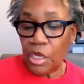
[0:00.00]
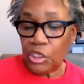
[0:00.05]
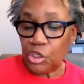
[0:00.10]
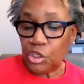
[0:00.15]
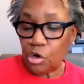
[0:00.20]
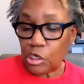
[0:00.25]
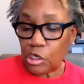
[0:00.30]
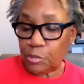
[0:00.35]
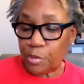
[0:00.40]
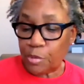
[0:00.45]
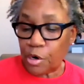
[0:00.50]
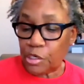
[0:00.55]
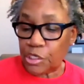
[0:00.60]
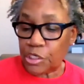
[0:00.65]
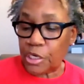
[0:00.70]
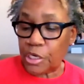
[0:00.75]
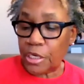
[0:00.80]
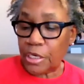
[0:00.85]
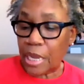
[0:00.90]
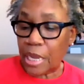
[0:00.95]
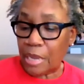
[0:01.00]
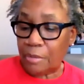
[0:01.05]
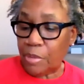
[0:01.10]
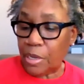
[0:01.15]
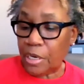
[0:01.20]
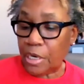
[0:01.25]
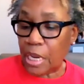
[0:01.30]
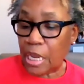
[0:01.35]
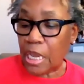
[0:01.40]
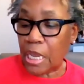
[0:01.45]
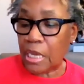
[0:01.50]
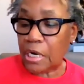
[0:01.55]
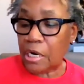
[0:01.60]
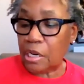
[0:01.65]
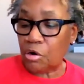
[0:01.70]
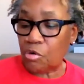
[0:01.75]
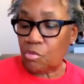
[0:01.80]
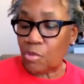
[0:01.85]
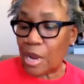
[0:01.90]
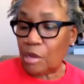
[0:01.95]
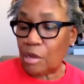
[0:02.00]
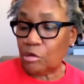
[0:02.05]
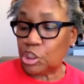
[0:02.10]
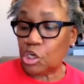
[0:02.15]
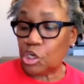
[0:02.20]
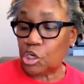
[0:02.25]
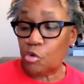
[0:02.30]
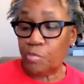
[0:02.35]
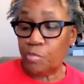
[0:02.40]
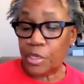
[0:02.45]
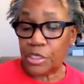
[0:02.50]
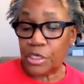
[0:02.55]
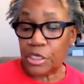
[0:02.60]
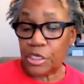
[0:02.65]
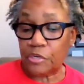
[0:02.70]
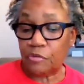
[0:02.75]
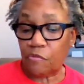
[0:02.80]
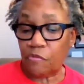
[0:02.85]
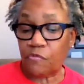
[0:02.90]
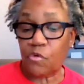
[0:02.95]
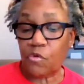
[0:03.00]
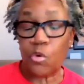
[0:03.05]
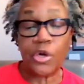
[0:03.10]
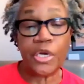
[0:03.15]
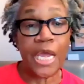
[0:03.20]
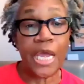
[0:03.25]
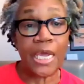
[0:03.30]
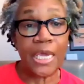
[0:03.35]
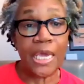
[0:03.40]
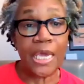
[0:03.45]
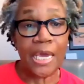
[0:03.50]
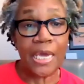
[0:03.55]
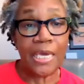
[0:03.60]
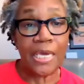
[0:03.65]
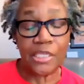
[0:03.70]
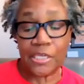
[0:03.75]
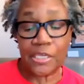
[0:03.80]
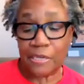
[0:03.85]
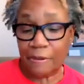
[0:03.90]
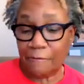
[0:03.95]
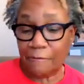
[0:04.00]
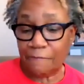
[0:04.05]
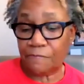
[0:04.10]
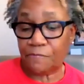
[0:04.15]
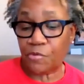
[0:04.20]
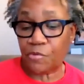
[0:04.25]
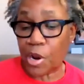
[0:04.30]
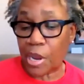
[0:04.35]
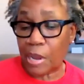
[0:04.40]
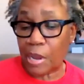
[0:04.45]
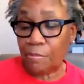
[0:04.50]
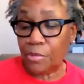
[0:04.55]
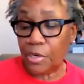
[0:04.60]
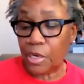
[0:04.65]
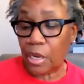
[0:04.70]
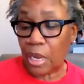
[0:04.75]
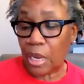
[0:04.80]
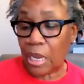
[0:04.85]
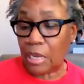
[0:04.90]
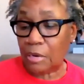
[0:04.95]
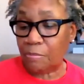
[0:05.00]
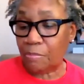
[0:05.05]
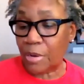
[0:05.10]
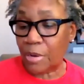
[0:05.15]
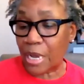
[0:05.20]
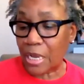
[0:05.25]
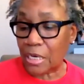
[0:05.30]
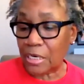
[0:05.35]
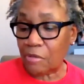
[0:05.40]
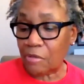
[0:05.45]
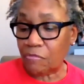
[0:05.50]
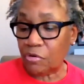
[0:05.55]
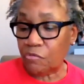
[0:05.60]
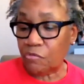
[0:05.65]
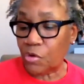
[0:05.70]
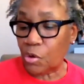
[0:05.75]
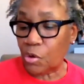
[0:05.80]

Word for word: George Burston had been in and around show business for four decades, framed eight by 11